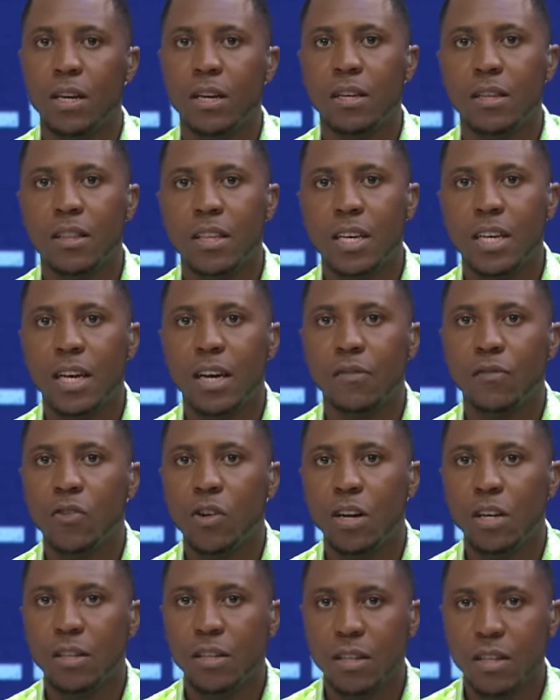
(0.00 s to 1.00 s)
they have
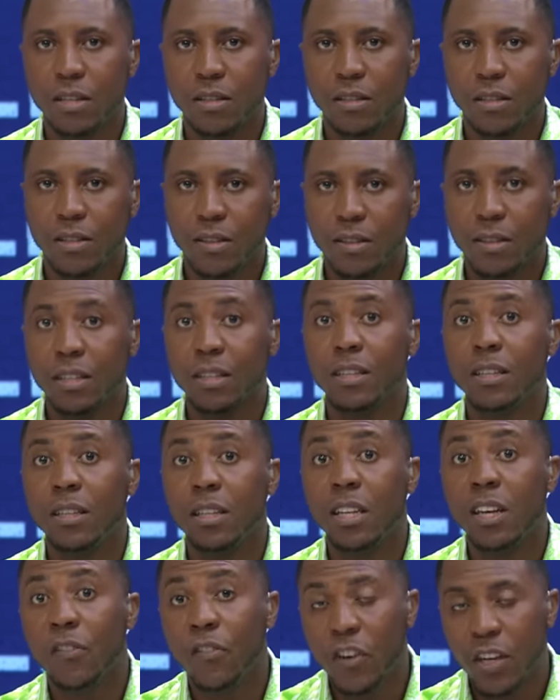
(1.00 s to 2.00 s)
gotten there
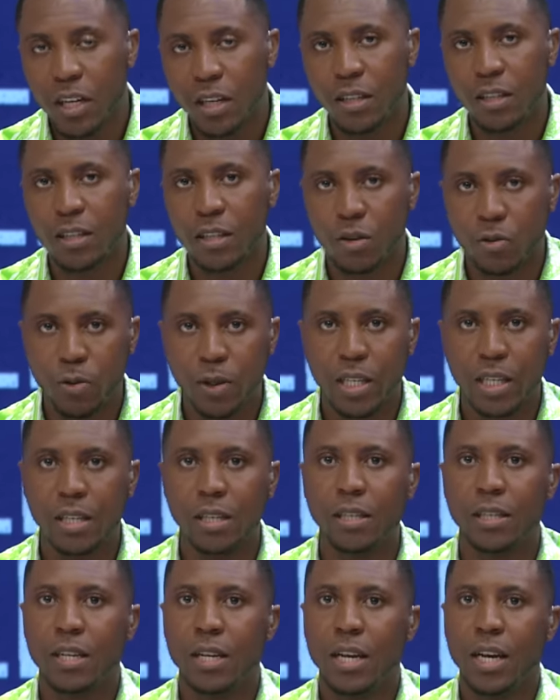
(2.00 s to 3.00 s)
significantly
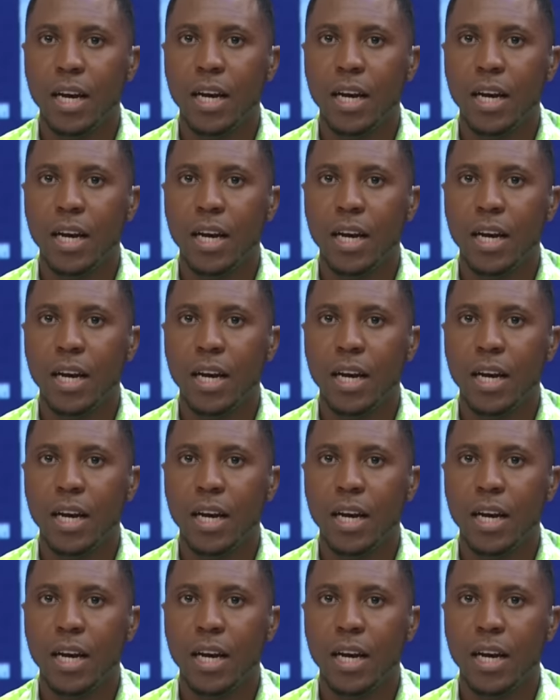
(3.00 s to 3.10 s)
quicker.